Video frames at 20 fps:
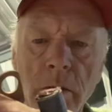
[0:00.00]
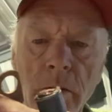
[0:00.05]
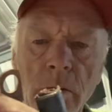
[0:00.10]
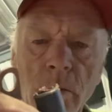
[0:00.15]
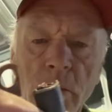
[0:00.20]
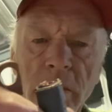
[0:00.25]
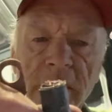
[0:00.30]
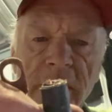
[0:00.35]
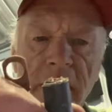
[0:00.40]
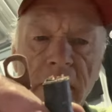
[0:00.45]

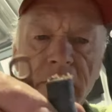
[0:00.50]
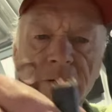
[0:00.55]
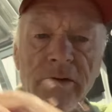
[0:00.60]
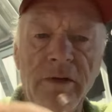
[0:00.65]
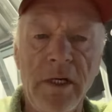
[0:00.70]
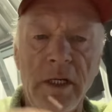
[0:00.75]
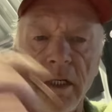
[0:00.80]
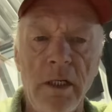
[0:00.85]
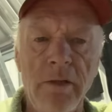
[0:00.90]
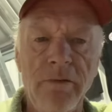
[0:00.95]
with the ends
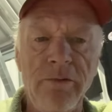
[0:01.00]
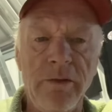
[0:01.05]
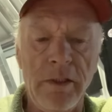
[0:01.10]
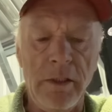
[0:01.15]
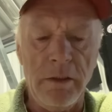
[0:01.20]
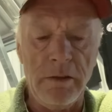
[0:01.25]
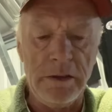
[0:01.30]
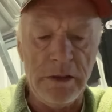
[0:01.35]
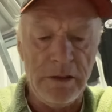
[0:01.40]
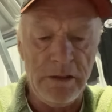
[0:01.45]
cut off, so
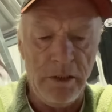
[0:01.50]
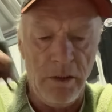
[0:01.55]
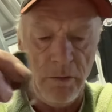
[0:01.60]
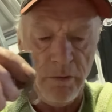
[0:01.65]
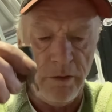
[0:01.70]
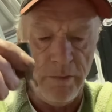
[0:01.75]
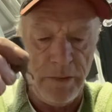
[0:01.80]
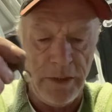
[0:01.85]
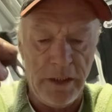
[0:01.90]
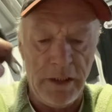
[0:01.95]
they'll just go in
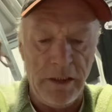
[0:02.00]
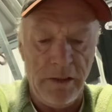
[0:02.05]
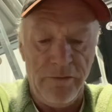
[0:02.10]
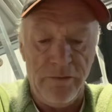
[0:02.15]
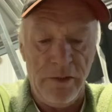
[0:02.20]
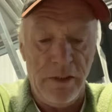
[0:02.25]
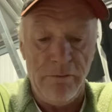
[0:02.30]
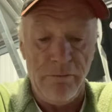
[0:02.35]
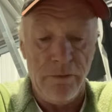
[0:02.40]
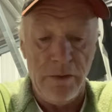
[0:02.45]
the bucket. So
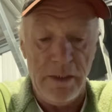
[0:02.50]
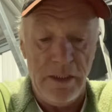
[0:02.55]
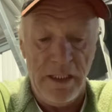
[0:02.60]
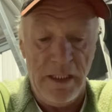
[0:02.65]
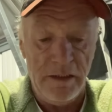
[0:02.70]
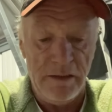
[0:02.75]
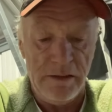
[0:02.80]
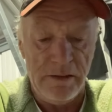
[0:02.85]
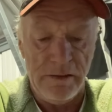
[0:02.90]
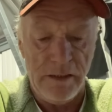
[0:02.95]
I
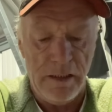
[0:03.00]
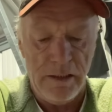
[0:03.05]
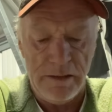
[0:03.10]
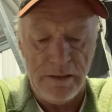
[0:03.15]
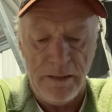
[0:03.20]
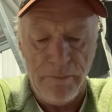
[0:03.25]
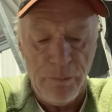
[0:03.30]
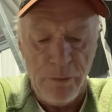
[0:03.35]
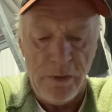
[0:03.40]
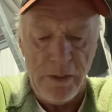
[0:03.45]
just got to
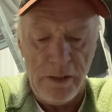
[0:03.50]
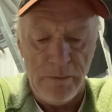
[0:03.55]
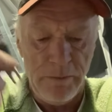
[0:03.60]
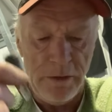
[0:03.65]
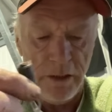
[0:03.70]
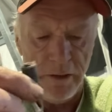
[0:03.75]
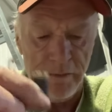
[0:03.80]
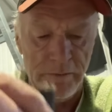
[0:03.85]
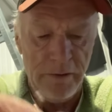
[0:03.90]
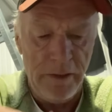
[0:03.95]
separate them.
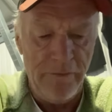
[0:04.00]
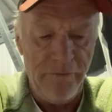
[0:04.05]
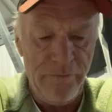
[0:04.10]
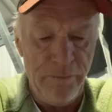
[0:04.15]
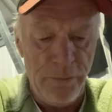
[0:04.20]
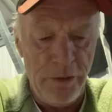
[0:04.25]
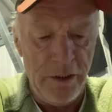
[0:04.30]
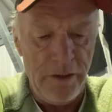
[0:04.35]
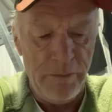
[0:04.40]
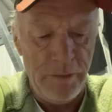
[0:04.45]
I've
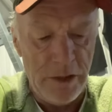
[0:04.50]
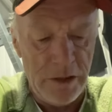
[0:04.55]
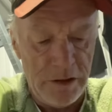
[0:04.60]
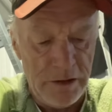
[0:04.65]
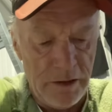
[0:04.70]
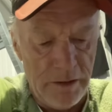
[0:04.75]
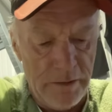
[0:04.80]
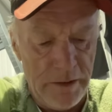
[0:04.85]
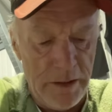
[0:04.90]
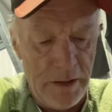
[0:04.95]
pretty much
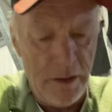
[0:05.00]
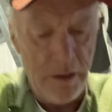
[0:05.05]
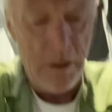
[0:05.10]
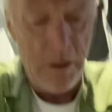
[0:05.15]
already